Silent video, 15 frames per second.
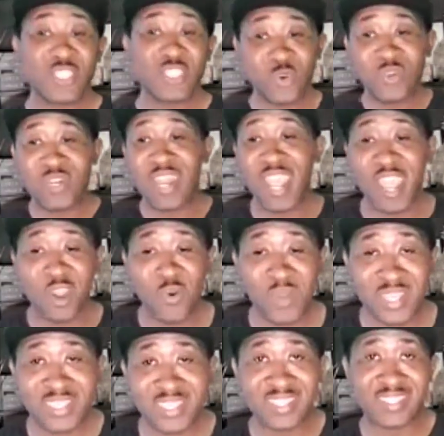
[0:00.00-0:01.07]
So now
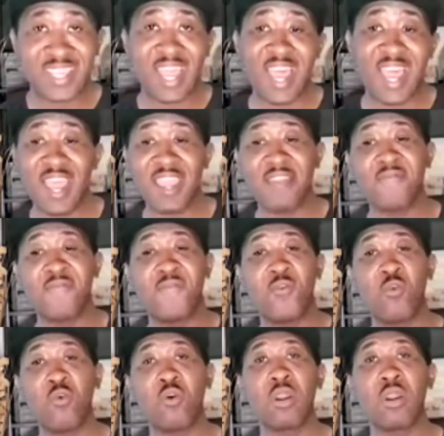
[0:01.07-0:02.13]
it's time
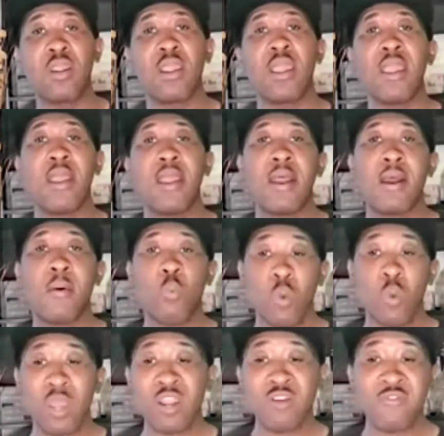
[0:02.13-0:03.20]
for
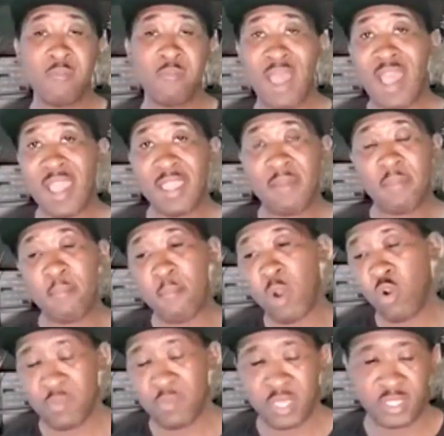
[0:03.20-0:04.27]
one of my
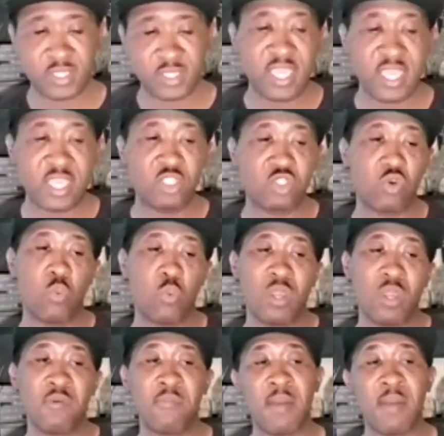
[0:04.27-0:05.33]
moments. And so
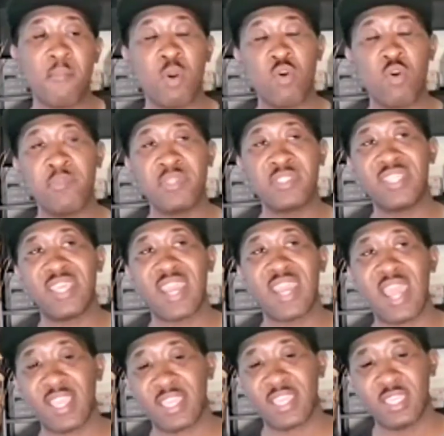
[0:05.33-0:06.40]
one of my moments that
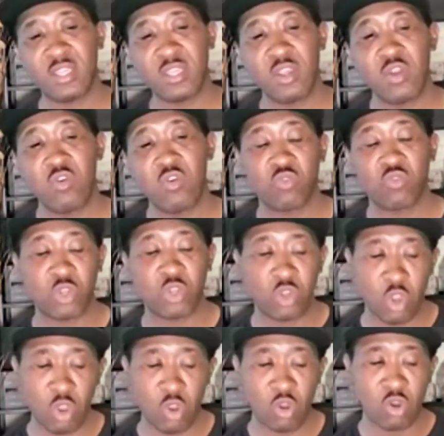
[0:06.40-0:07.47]
I can
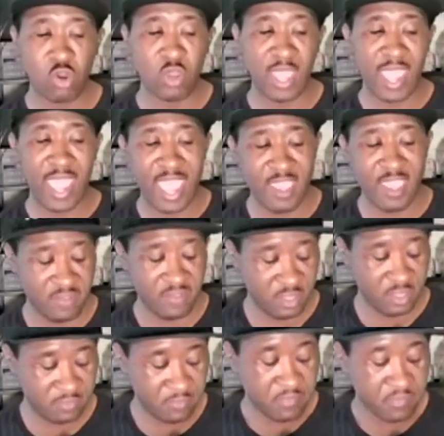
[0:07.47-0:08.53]
recall
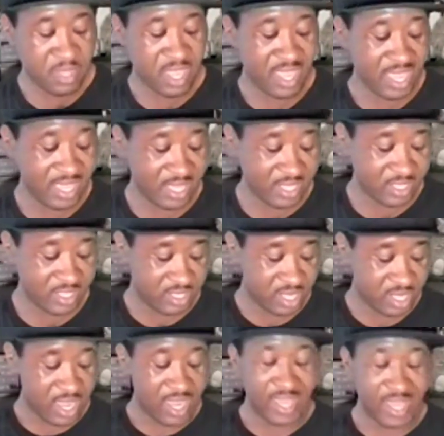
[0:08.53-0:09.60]
having is
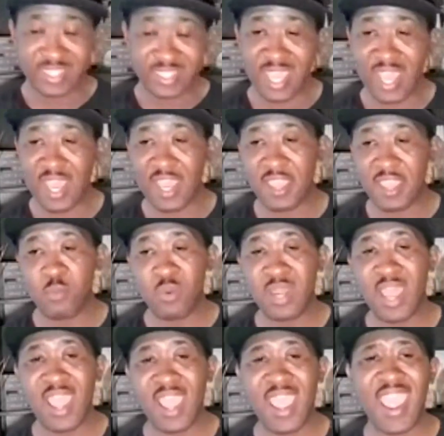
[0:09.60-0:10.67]
a time
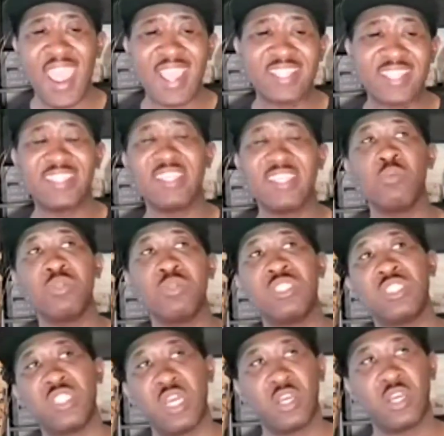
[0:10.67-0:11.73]
when I actually was
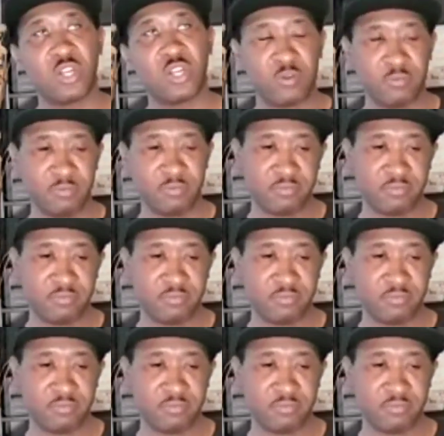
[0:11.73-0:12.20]
younger.